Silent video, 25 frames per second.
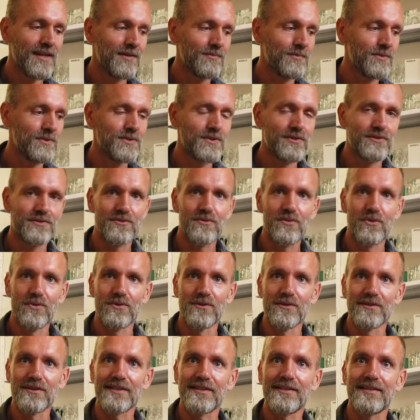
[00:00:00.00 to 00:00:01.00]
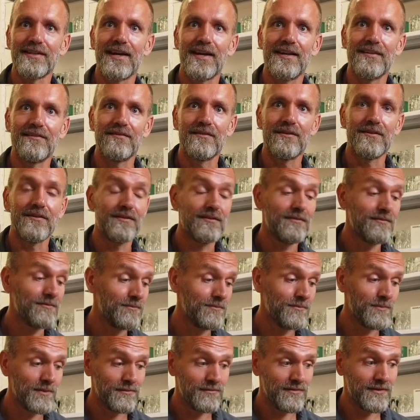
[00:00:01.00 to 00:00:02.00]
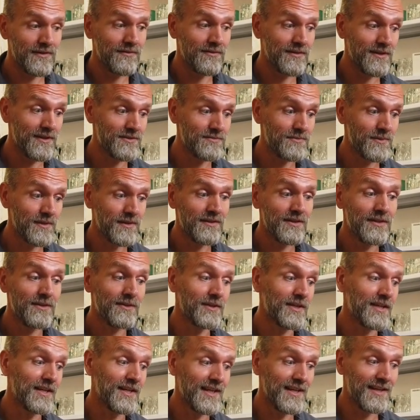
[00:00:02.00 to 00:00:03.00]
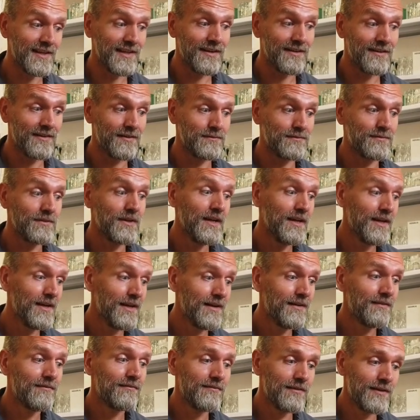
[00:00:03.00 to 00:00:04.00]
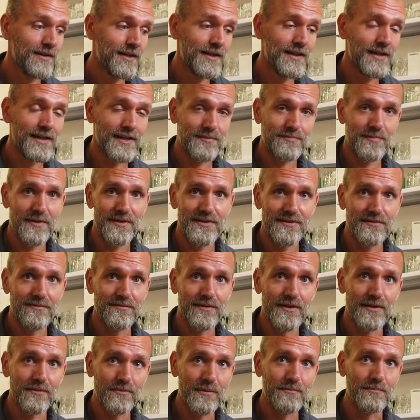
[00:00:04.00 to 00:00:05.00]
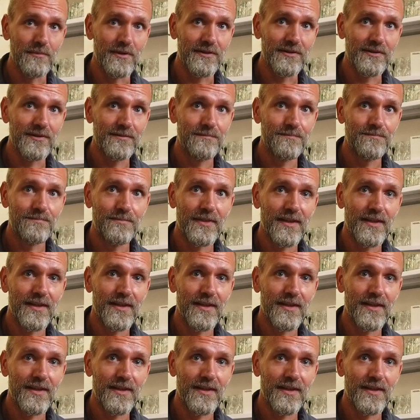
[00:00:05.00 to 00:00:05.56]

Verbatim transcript: and we just googled it and uh, we found this one you can get a lot of really expensive equipment